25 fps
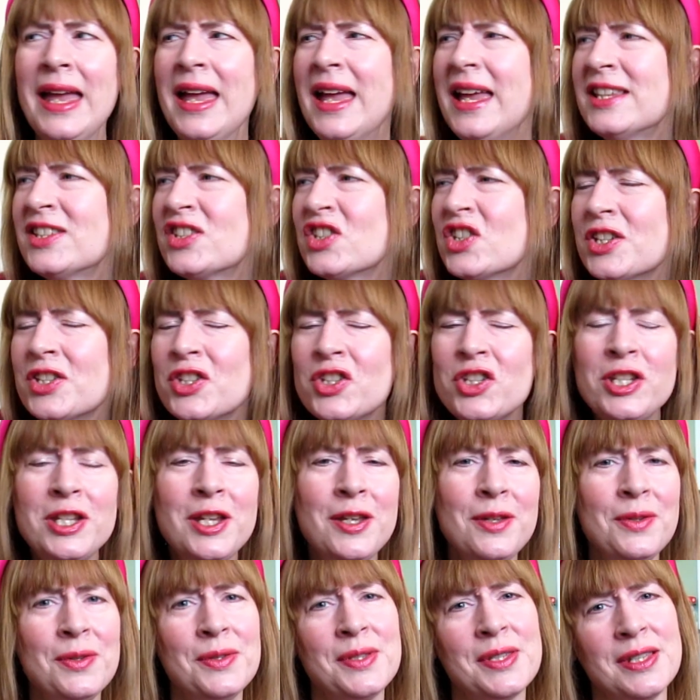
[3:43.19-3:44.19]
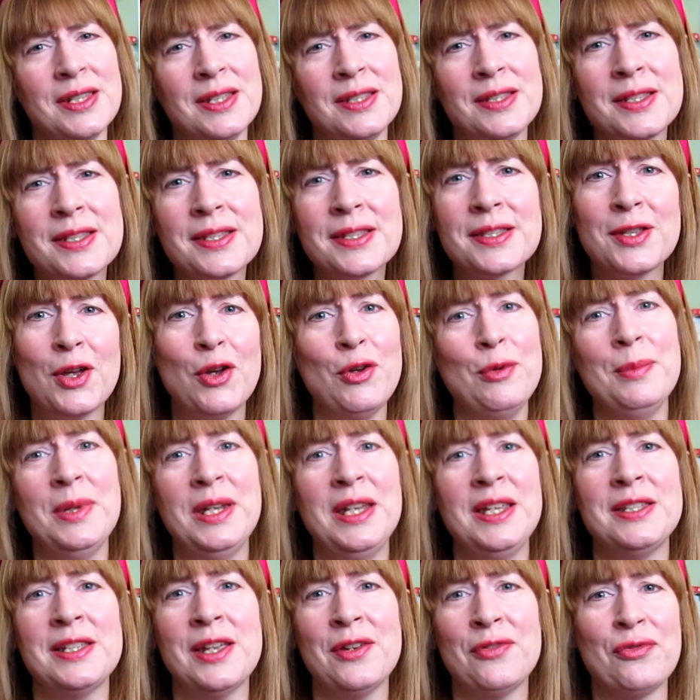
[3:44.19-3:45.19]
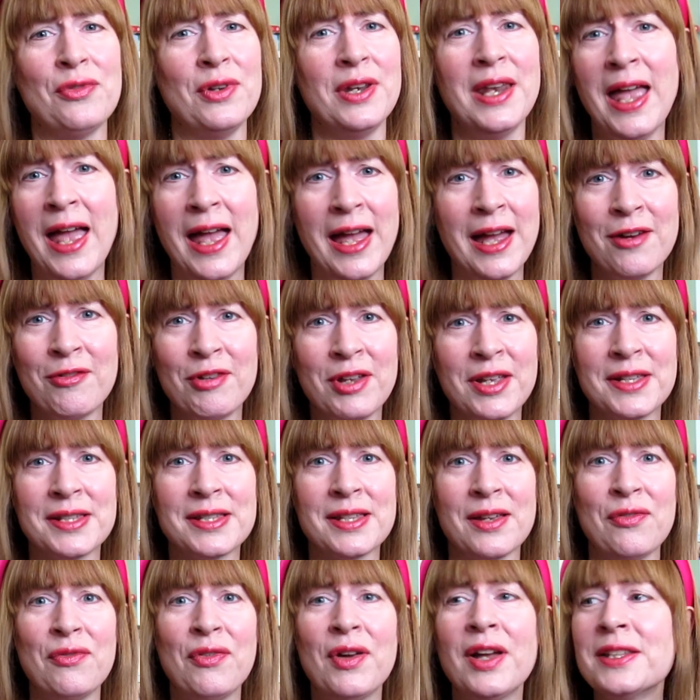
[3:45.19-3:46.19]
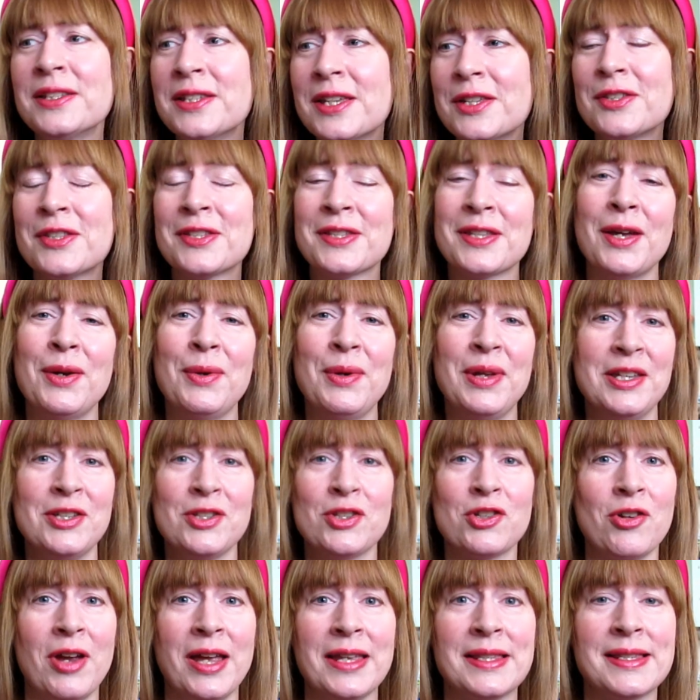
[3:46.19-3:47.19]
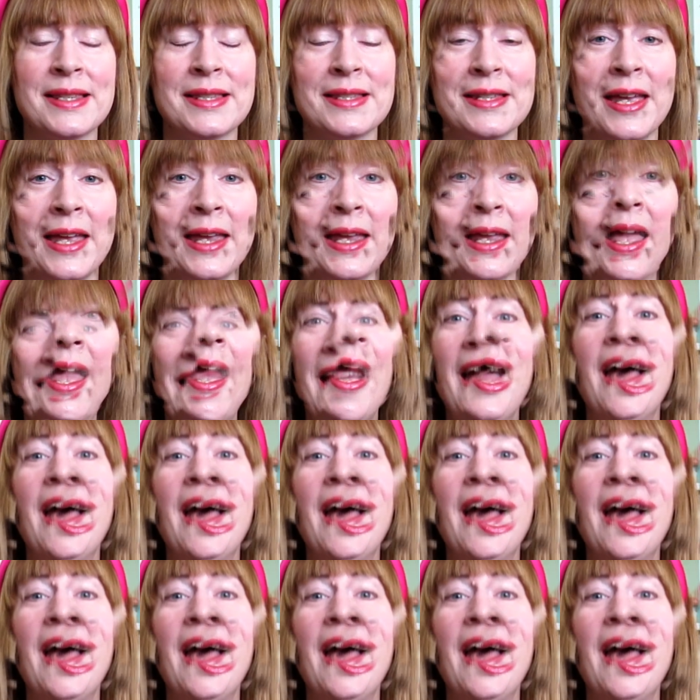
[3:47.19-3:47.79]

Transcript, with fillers: It's just used in so many different areas. I find it so interesting.